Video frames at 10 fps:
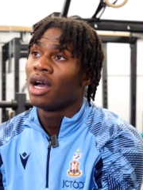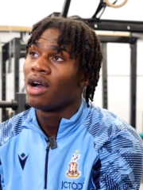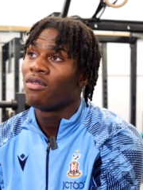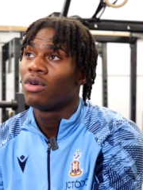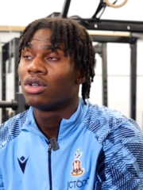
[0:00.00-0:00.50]

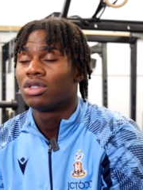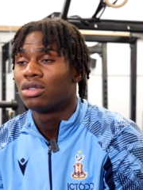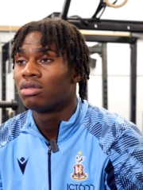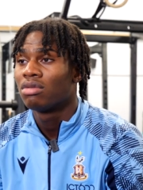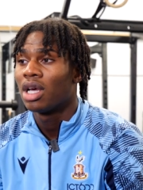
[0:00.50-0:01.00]
I've
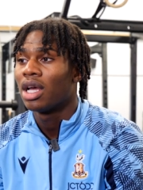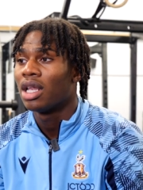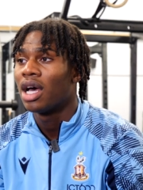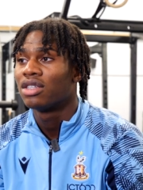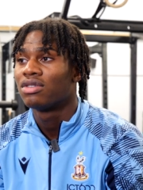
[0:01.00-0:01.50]
watched like
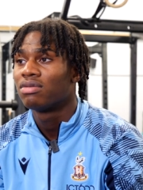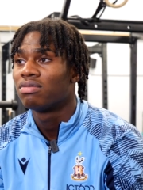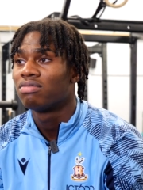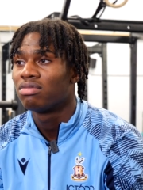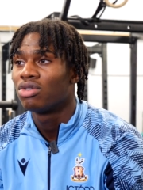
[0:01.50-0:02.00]
last
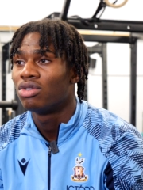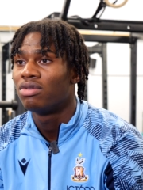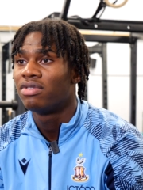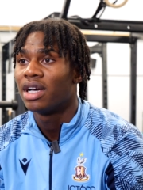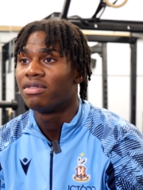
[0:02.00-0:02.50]
good
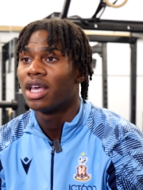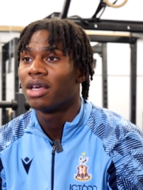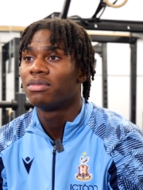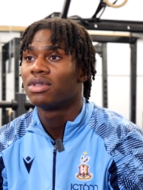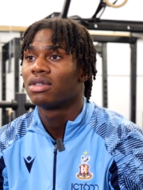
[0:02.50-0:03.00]
five
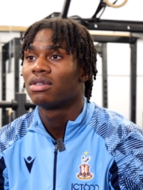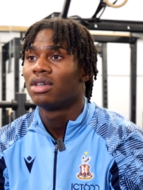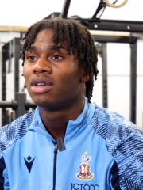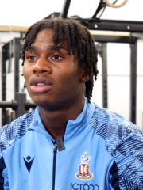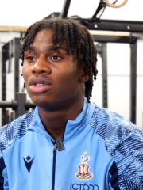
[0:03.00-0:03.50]
games,
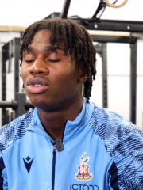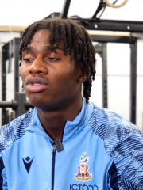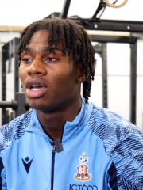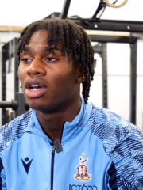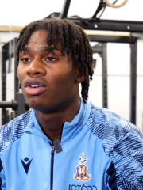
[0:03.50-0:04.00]
do
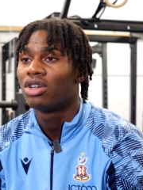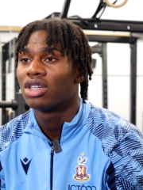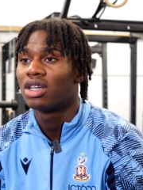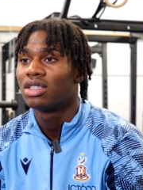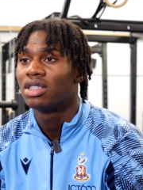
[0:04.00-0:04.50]
create a lot of
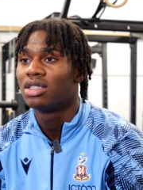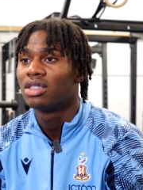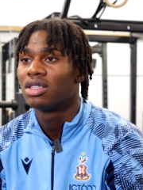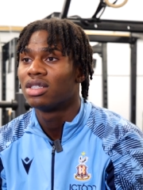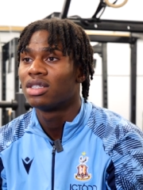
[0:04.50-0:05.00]

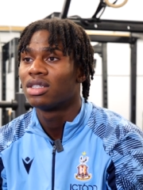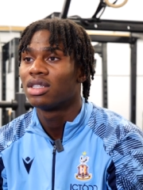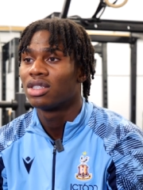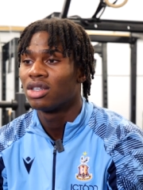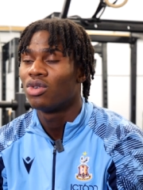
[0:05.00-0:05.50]
chances,
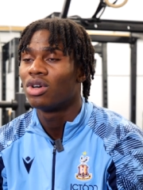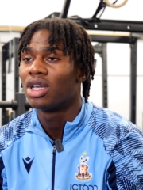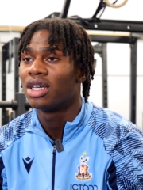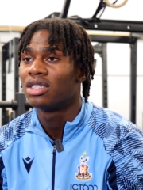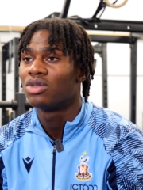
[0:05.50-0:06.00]

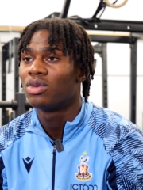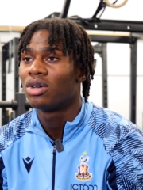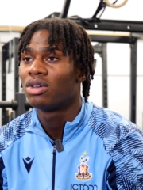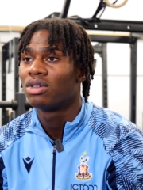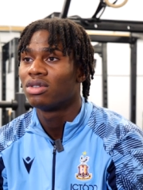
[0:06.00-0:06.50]
organise as
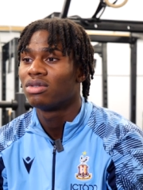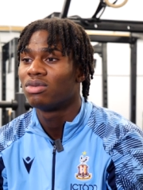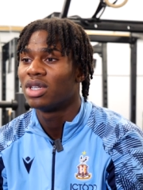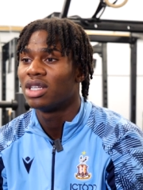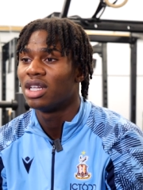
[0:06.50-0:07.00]
well,
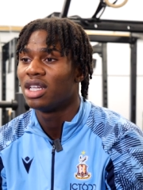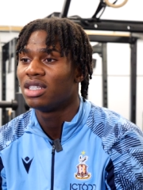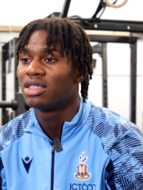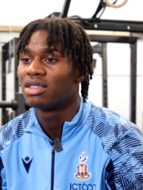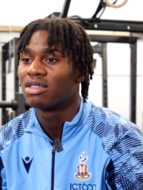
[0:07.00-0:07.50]
one of the
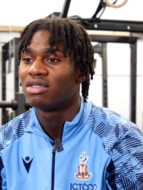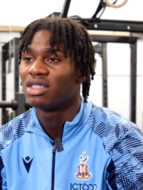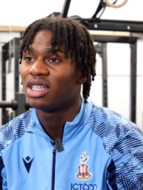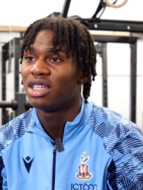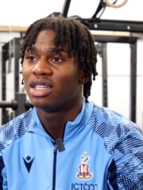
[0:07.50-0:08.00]
least
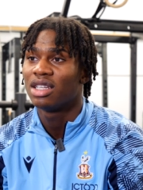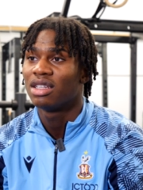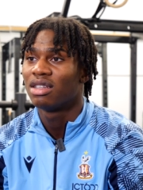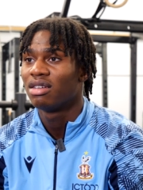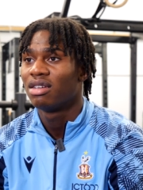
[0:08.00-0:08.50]
conceded in
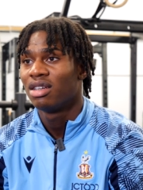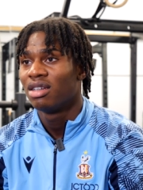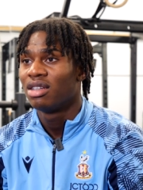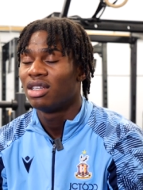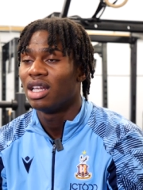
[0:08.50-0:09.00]

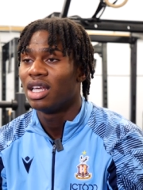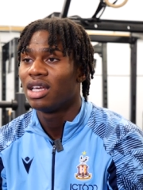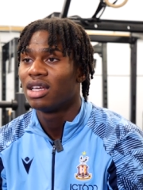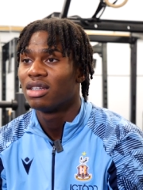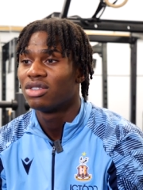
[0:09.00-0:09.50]
the league.
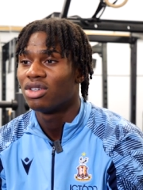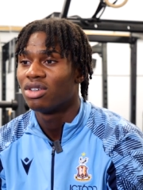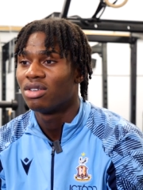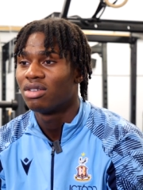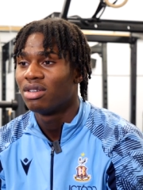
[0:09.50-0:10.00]
So,
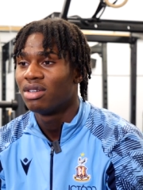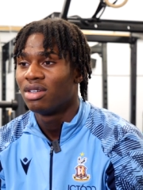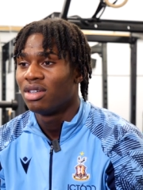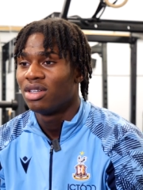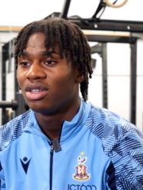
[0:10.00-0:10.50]

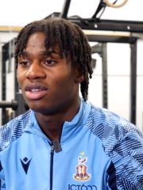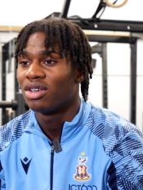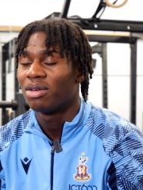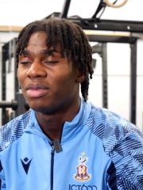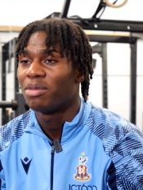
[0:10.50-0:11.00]
you know,
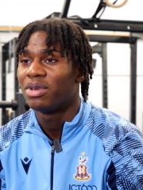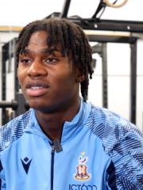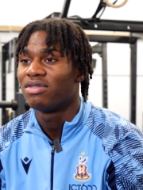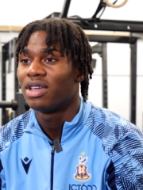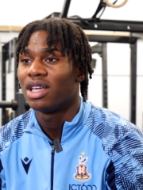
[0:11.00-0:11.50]
I'm happy to
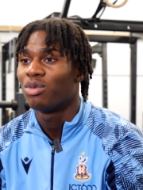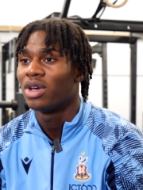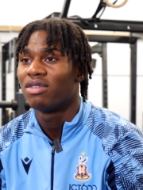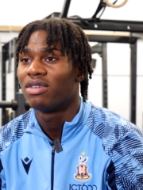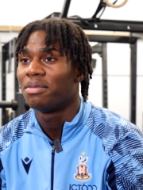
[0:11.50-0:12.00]
fit in
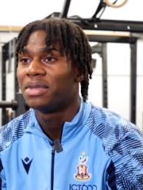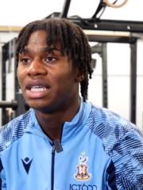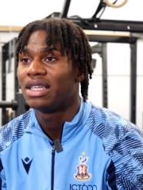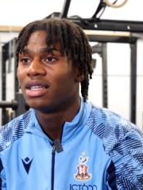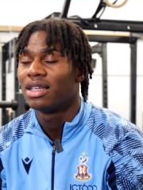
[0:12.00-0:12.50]
wherever I'm
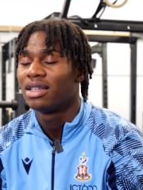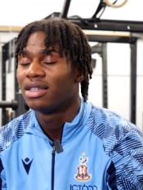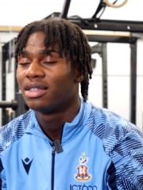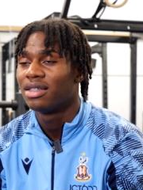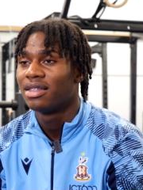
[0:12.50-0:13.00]
needed
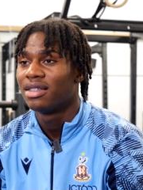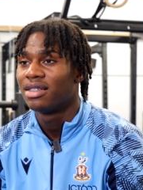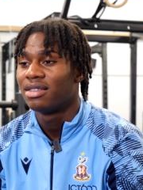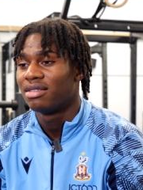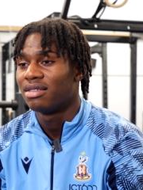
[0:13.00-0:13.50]

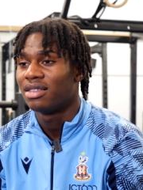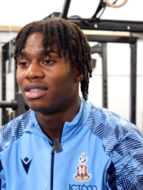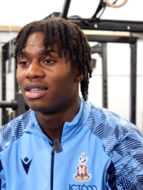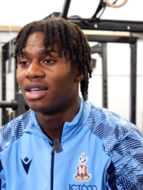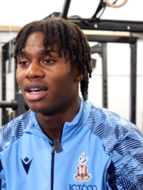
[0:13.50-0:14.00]
and
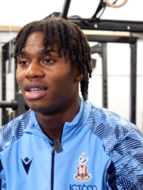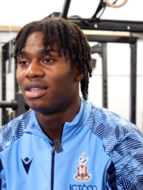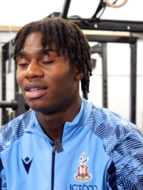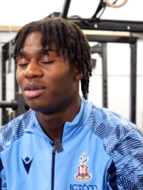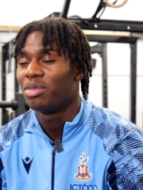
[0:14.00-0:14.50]
add
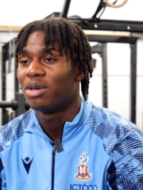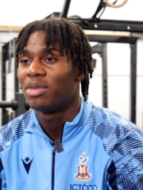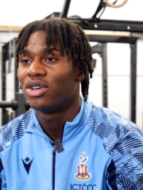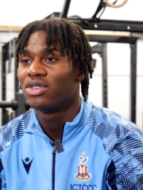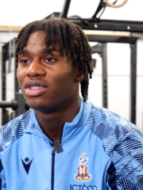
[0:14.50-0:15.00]
a bit of
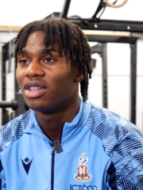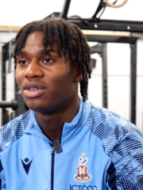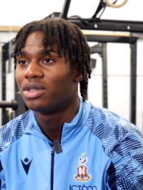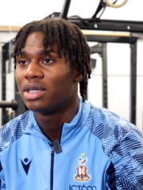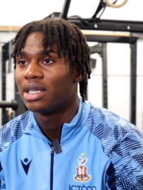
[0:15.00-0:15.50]
my own style
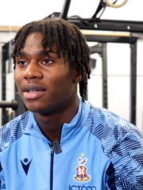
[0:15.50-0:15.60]
to it.